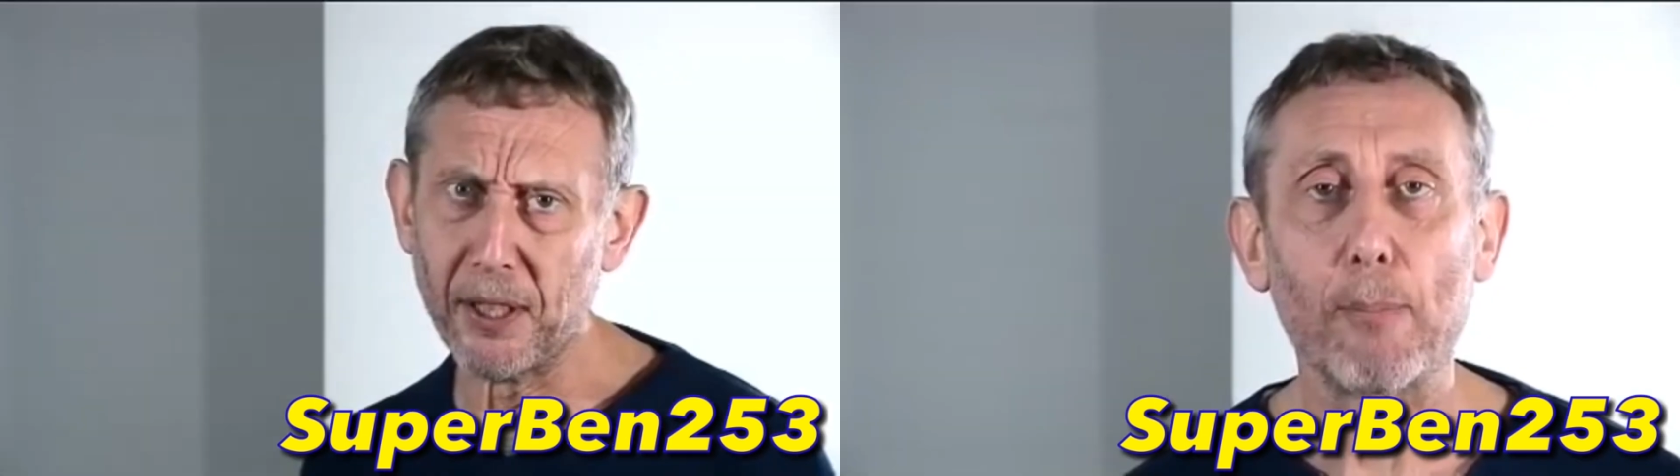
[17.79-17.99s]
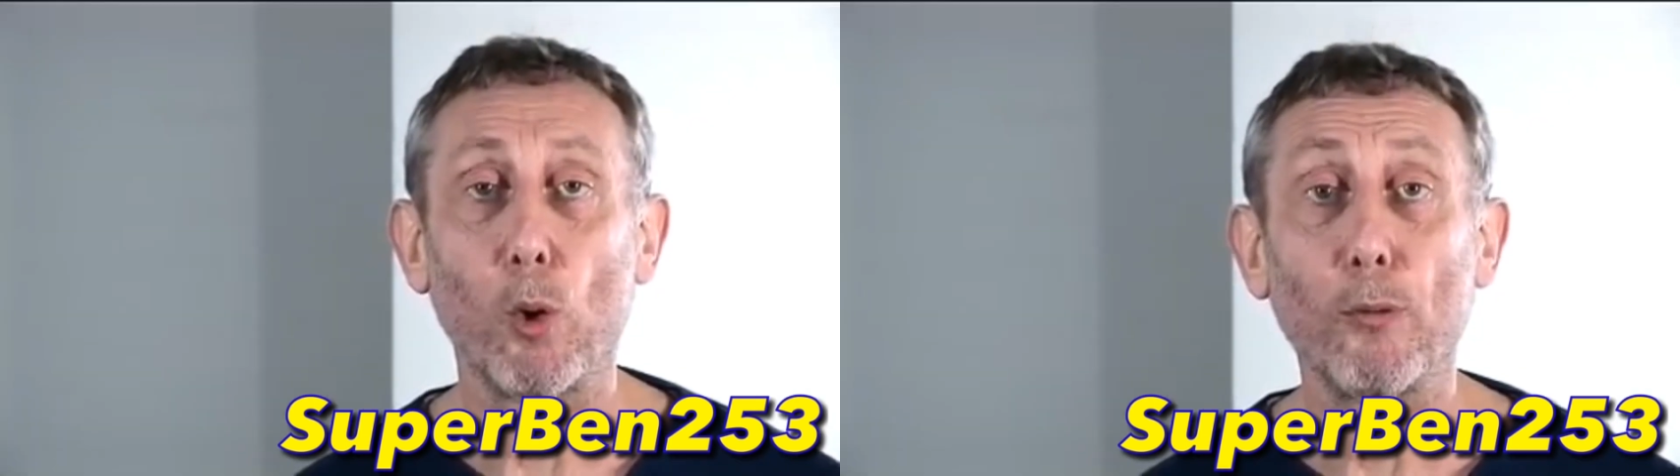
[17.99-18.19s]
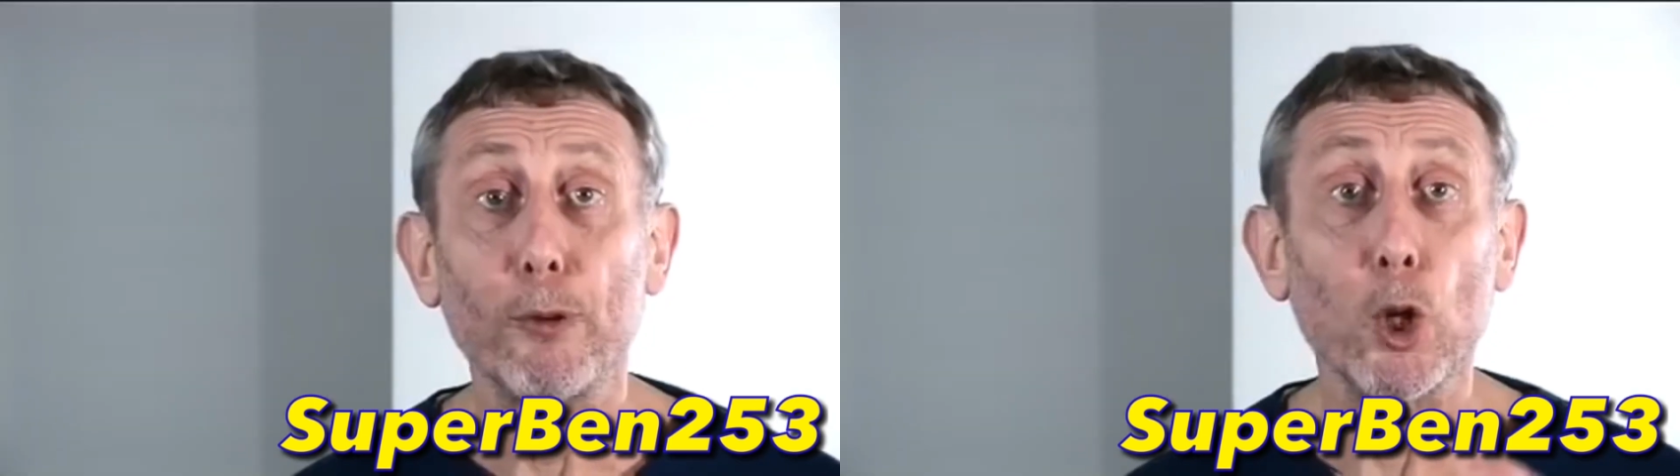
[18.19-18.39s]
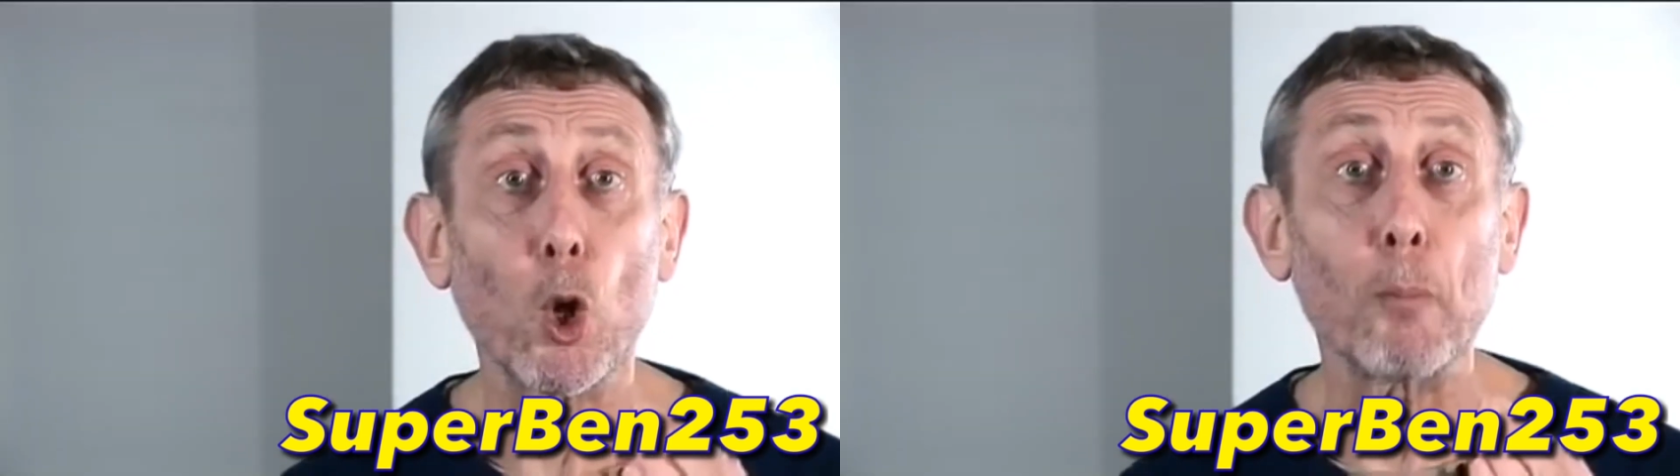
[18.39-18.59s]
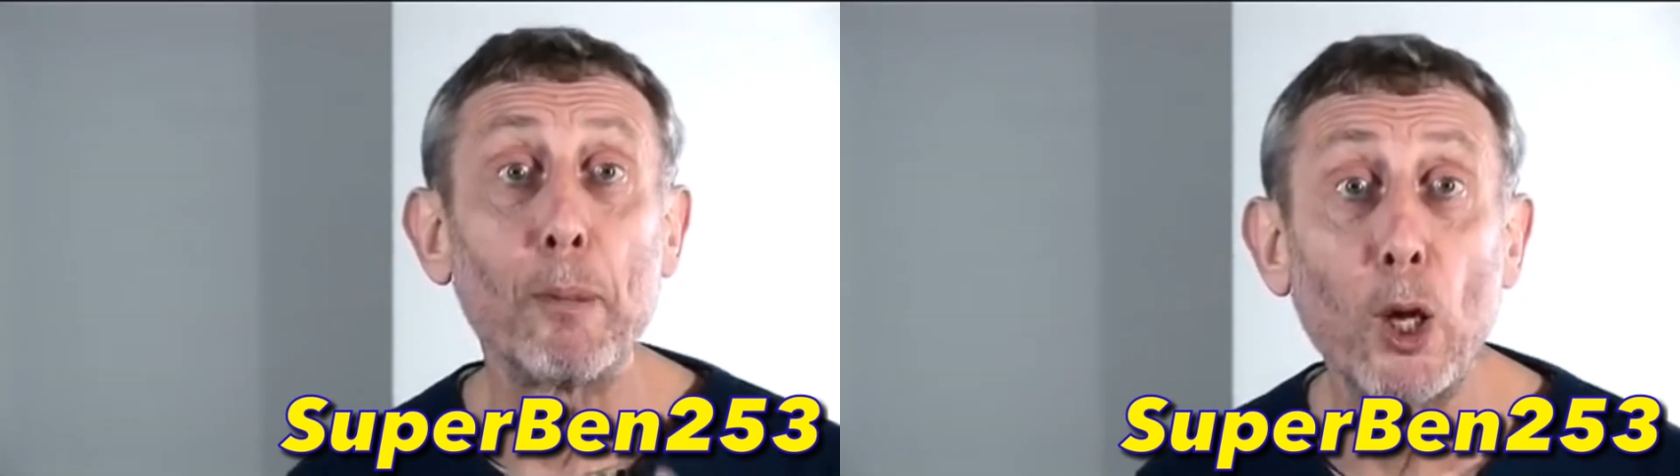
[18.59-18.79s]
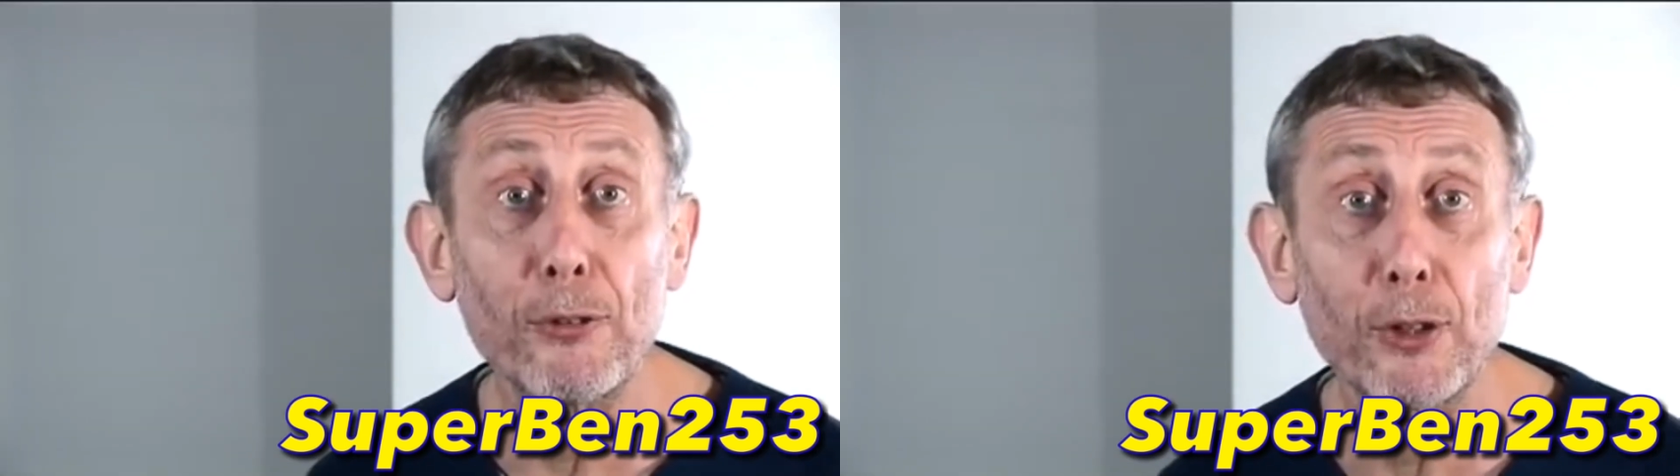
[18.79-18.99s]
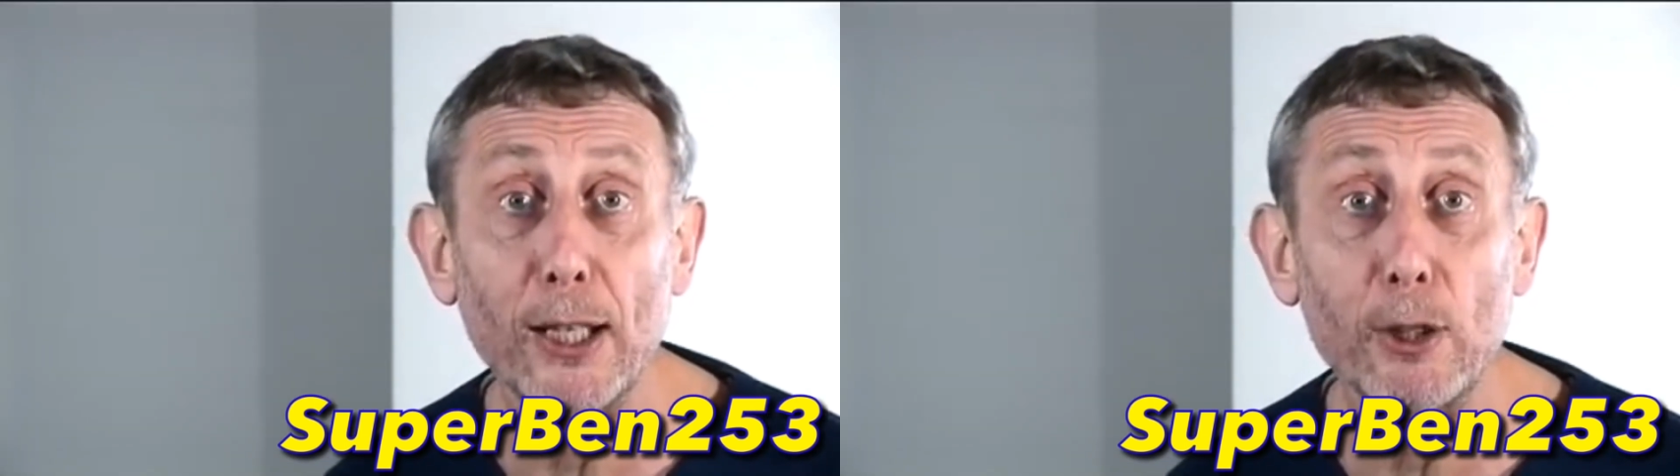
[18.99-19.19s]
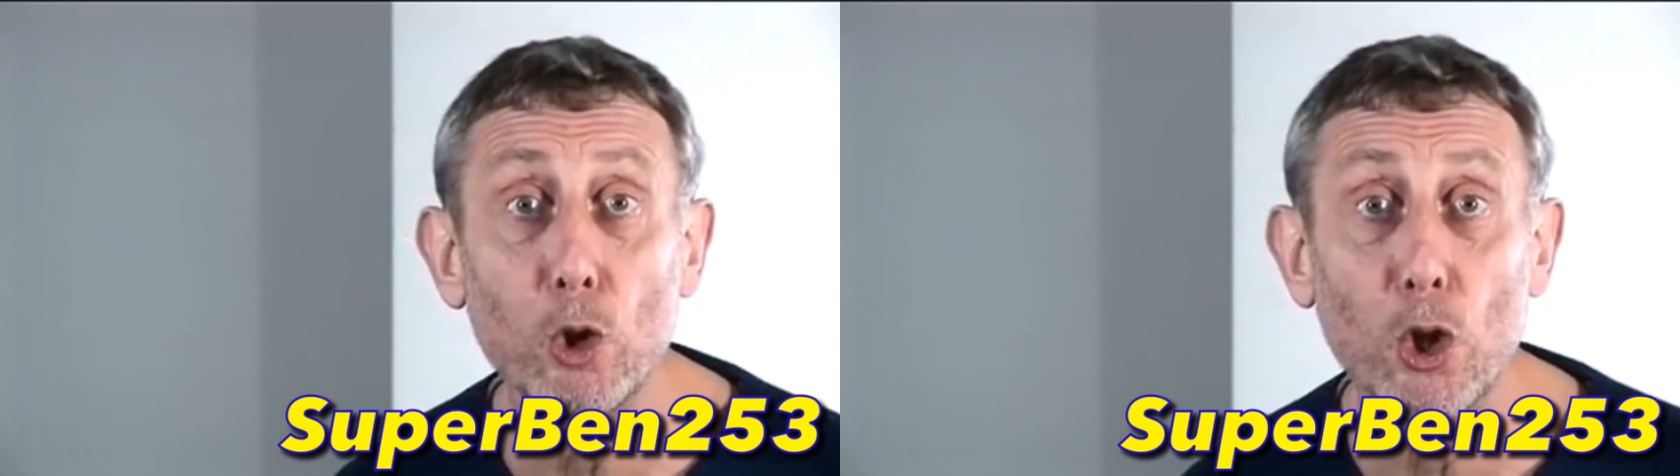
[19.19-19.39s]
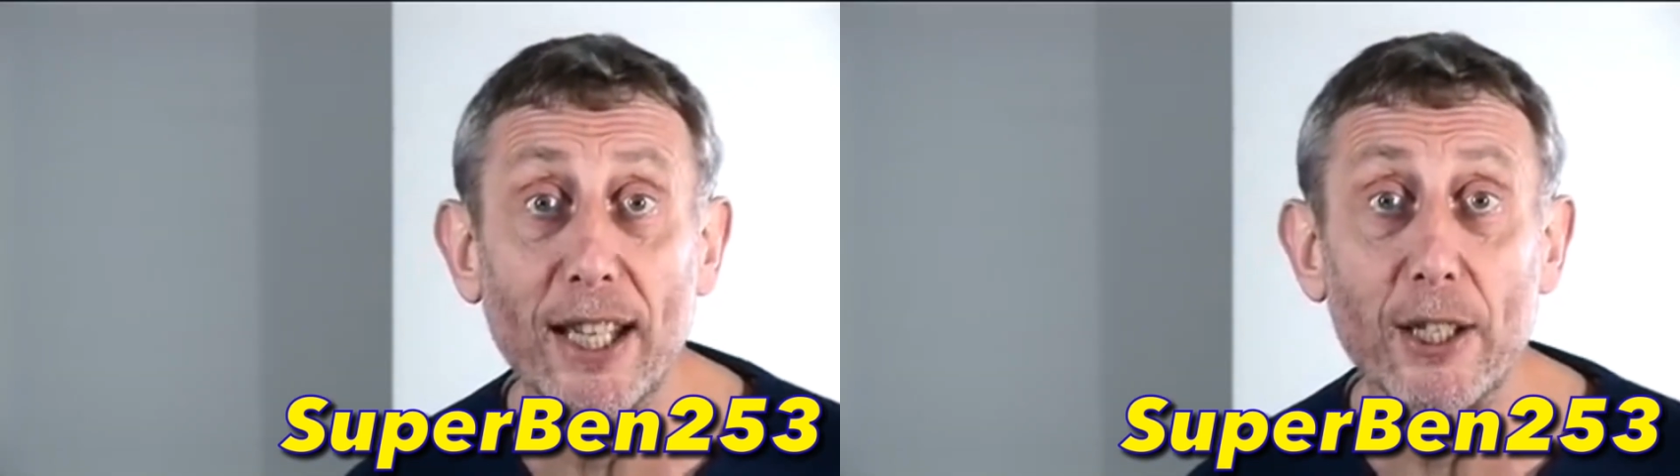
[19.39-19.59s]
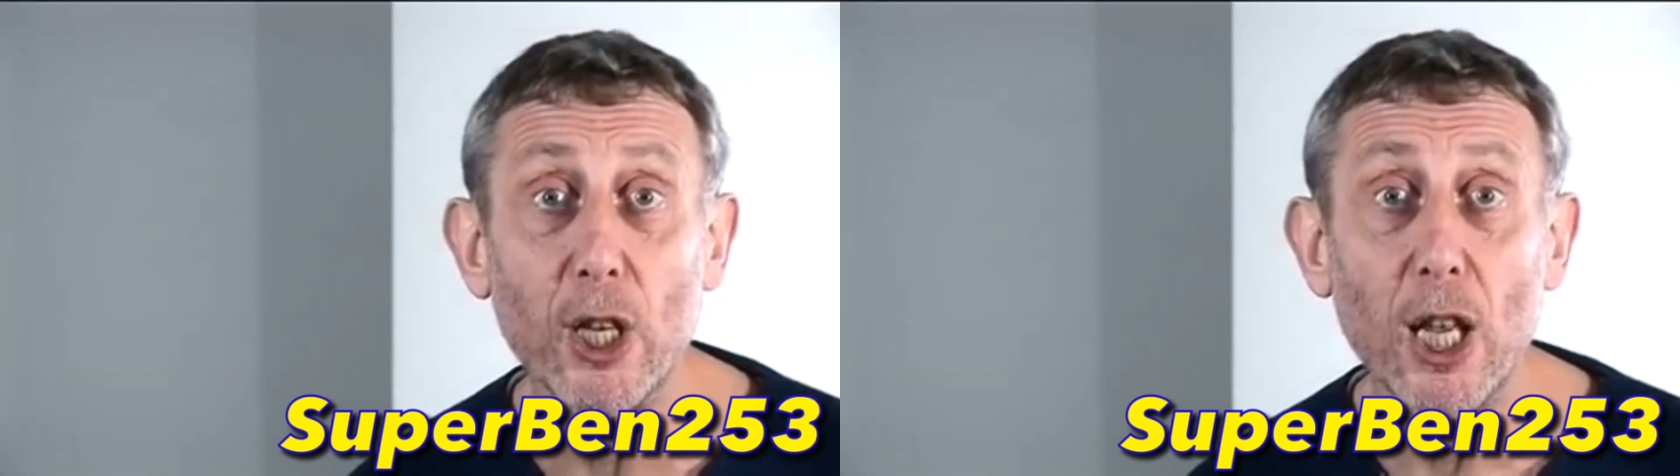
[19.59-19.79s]
Airport for your birthday
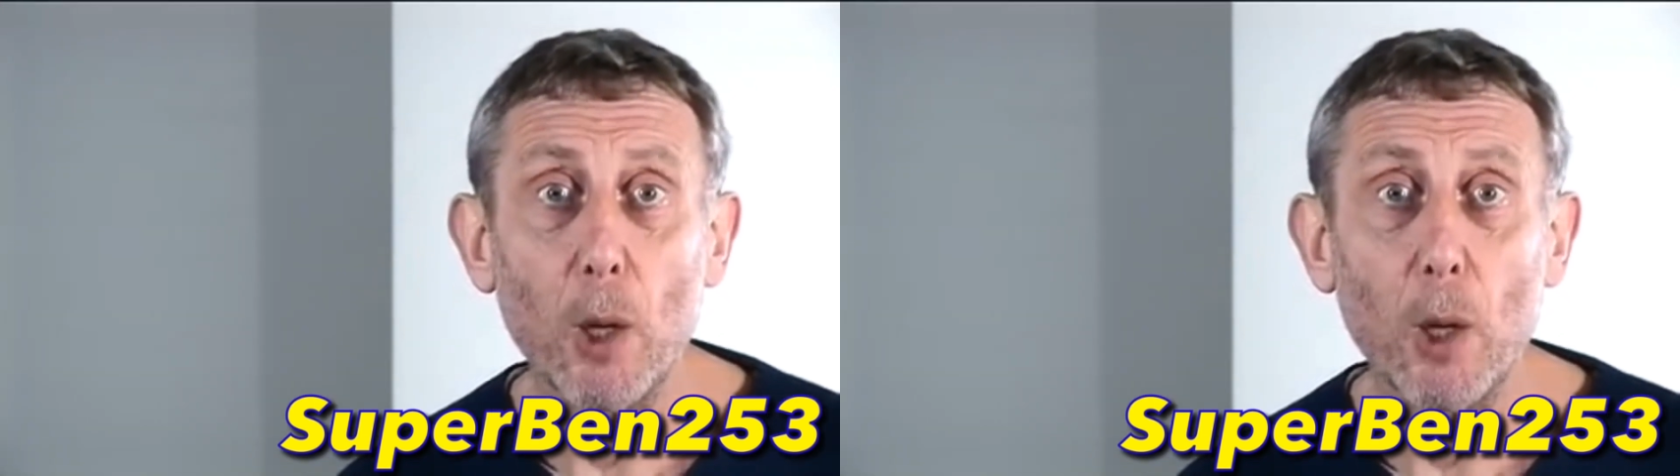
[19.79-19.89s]
treat?